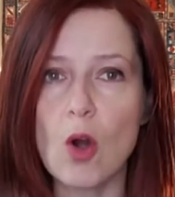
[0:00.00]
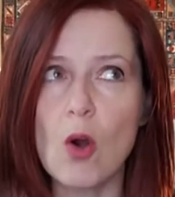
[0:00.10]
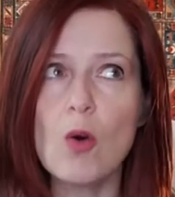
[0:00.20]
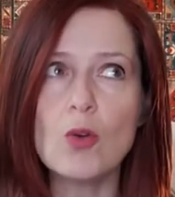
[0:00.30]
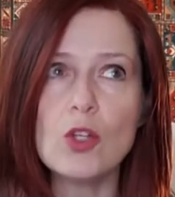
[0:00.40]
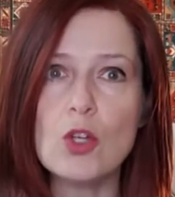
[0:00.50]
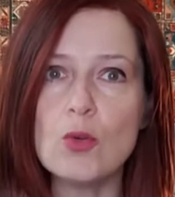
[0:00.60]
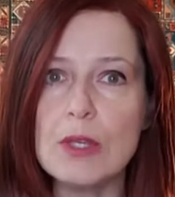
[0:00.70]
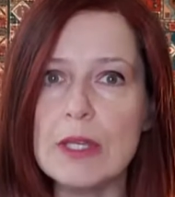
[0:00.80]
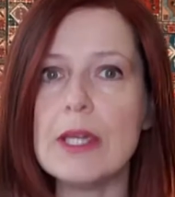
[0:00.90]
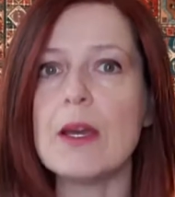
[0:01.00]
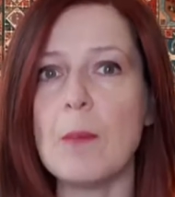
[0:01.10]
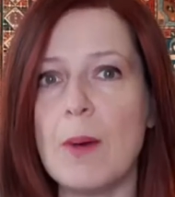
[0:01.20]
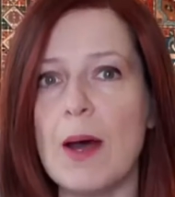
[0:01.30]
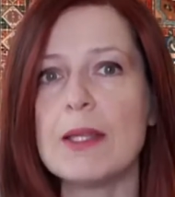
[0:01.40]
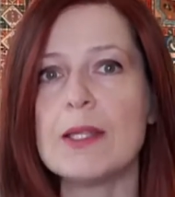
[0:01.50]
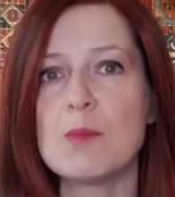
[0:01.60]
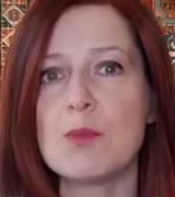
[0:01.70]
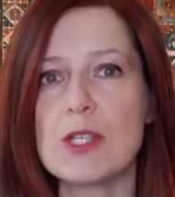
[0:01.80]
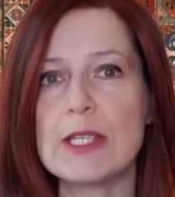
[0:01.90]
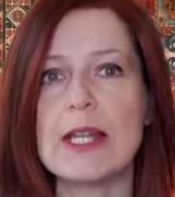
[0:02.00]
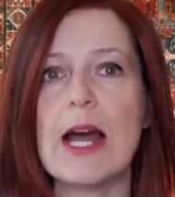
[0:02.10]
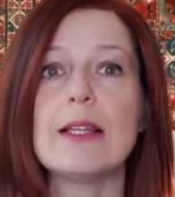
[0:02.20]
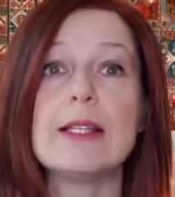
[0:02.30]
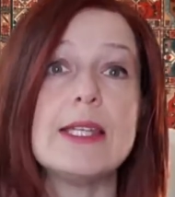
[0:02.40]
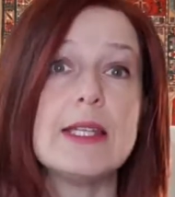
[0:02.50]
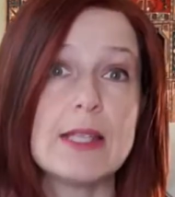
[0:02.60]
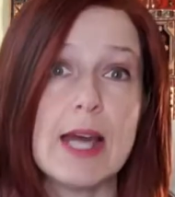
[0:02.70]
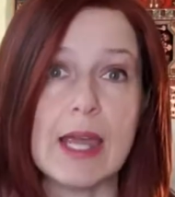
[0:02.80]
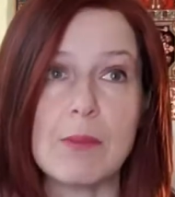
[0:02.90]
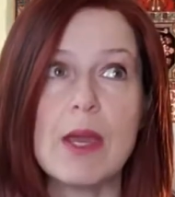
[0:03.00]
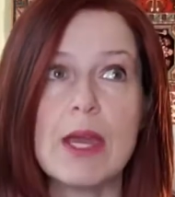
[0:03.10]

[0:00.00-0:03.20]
own unique abundance personality type.